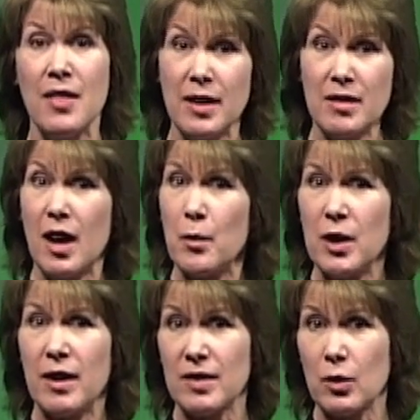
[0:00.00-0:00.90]
This time we
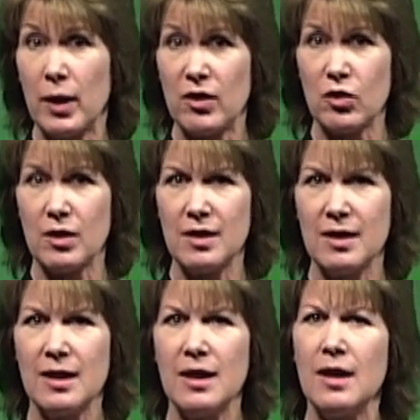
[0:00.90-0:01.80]
ask the question,
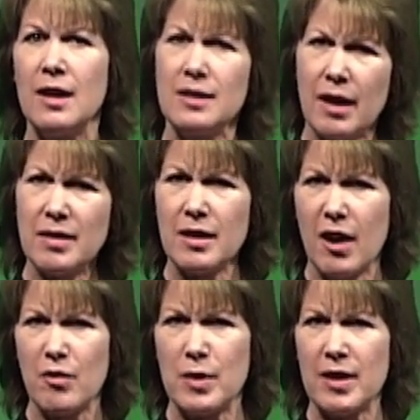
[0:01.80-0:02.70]
does the
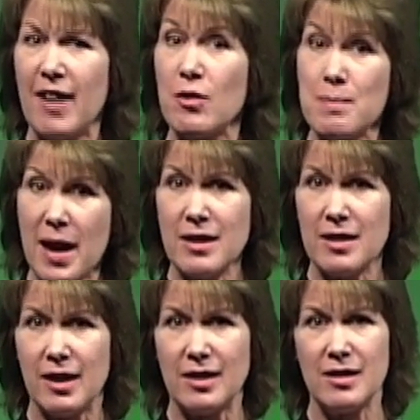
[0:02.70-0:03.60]
government have a
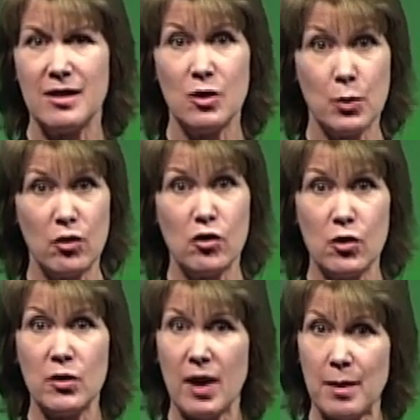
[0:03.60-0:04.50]
mandate to
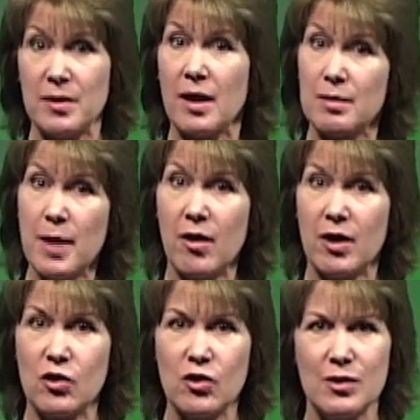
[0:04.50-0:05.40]
introduce same-sex
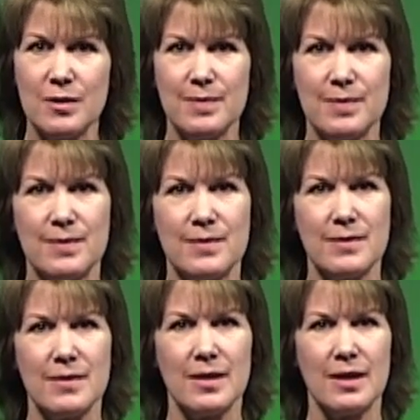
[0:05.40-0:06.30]
marriage?
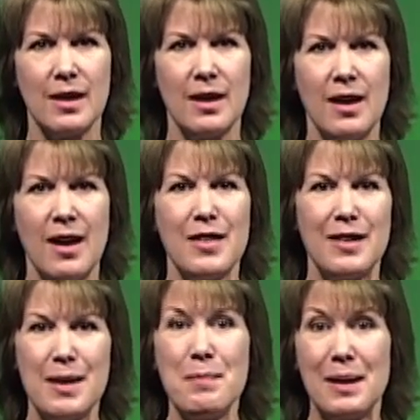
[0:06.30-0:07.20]
The
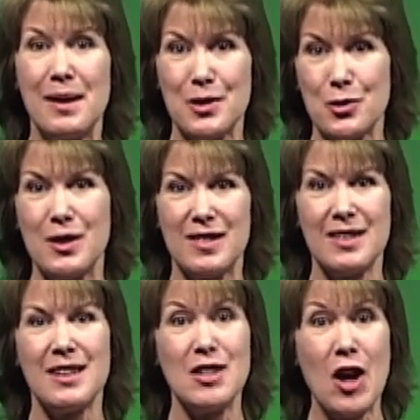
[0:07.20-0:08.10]
simple answer is
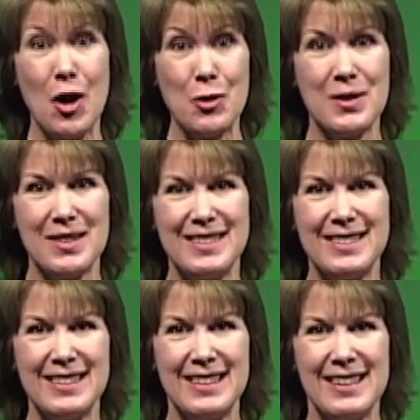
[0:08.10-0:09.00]
no.
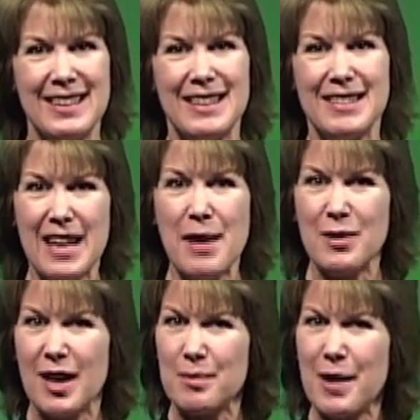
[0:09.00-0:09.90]

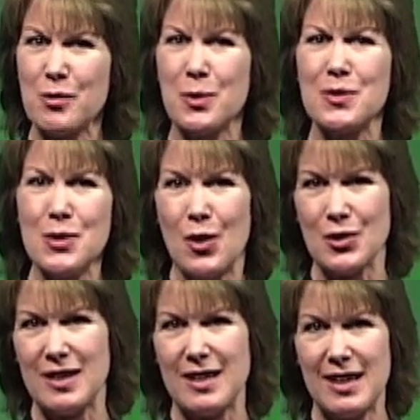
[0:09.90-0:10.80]
Same-sex marriage was not
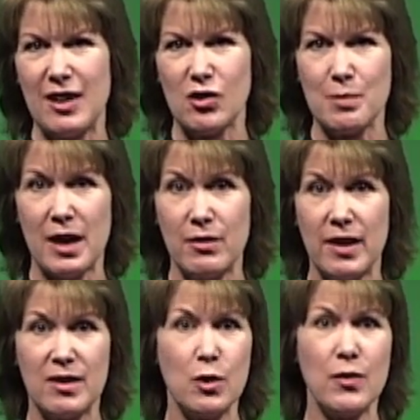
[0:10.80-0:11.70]
in the election
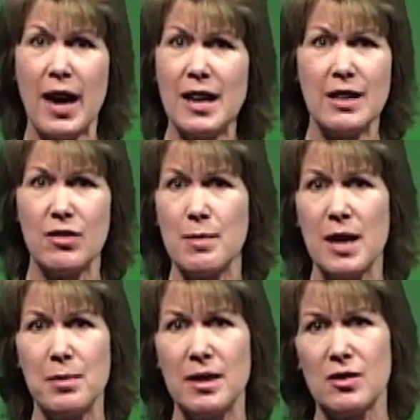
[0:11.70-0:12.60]
manifesto of any of the
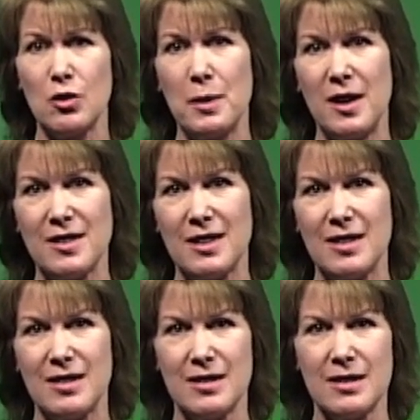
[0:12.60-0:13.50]
main political
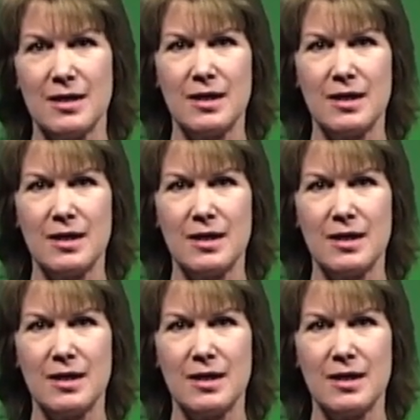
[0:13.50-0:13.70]
parties.